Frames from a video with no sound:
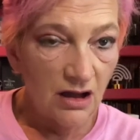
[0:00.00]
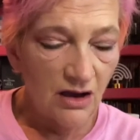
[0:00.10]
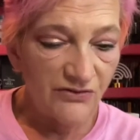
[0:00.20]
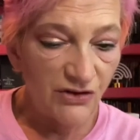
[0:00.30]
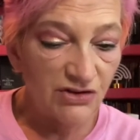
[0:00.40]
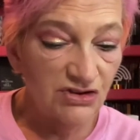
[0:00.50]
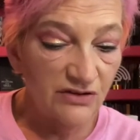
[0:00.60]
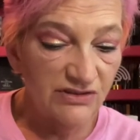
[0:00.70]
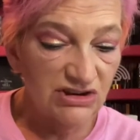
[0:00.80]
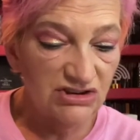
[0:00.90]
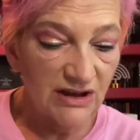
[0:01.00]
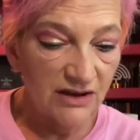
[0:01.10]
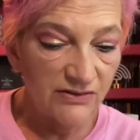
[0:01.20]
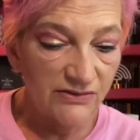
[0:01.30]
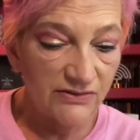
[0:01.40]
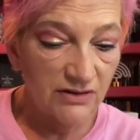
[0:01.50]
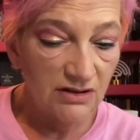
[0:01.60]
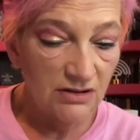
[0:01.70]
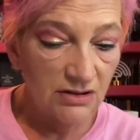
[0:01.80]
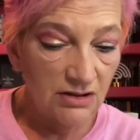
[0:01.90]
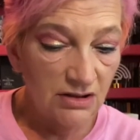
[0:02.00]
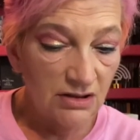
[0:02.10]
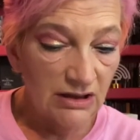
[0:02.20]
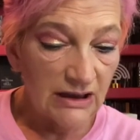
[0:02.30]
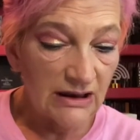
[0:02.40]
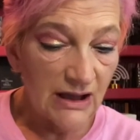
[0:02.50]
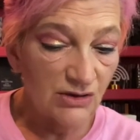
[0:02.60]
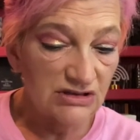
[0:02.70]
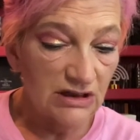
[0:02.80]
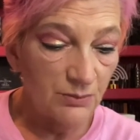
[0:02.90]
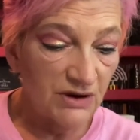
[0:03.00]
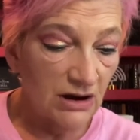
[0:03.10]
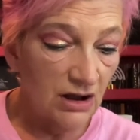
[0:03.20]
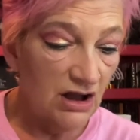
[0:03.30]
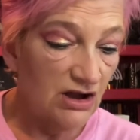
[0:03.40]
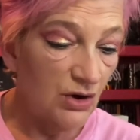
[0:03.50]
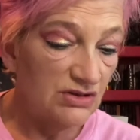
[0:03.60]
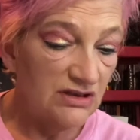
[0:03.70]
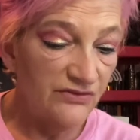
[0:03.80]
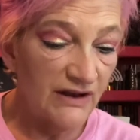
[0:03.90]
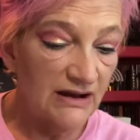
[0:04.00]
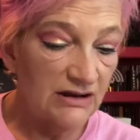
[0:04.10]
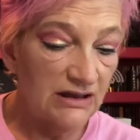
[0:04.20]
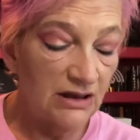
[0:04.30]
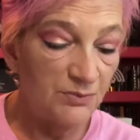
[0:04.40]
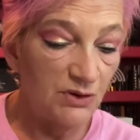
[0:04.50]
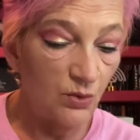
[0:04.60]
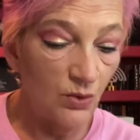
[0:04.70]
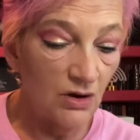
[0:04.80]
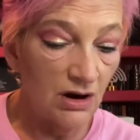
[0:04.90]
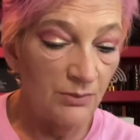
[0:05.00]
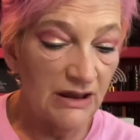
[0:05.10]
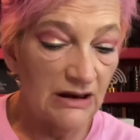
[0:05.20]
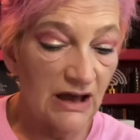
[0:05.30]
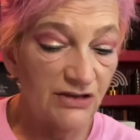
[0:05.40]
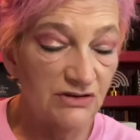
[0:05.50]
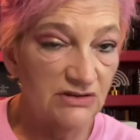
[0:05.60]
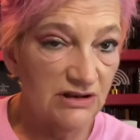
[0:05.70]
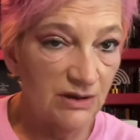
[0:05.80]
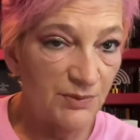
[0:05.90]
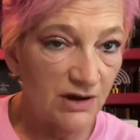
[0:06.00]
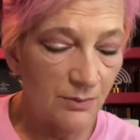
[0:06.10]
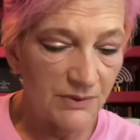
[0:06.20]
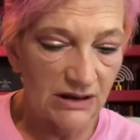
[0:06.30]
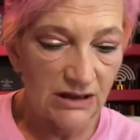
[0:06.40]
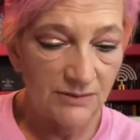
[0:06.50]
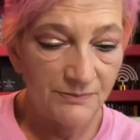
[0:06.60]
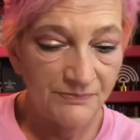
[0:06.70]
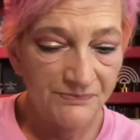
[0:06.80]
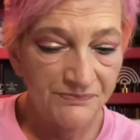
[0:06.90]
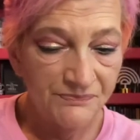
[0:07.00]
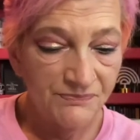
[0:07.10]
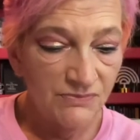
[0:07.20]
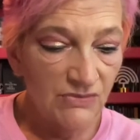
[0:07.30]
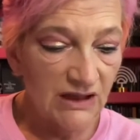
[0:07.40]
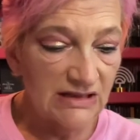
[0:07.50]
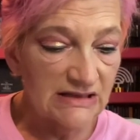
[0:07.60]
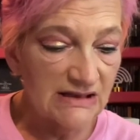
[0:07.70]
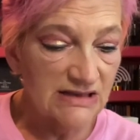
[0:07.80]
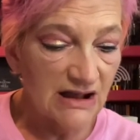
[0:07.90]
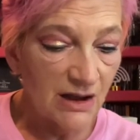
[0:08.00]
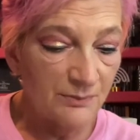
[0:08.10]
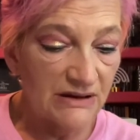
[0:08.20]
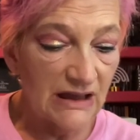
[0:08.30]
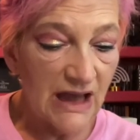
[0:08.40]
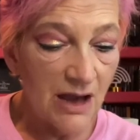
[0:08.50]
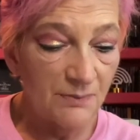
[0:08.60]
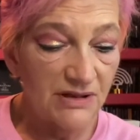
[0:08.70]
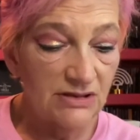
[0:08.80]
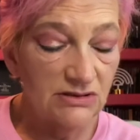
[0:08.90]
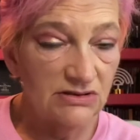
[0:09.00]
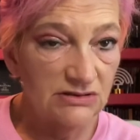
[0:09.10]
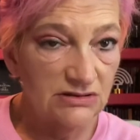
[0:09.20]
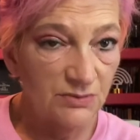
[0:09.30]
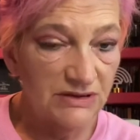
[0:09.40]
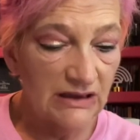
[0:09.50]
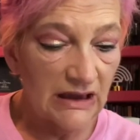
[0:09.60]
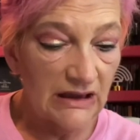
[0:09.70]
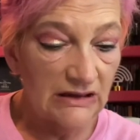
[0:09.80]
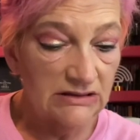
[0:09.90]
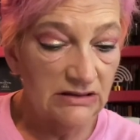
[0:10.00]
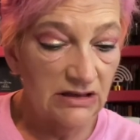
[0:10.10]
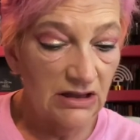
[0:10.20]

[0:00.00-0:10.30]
a full-service chef and housekeeper, a cozy fire to keep you warm, and others to keep you company. Unless that company happens to be 8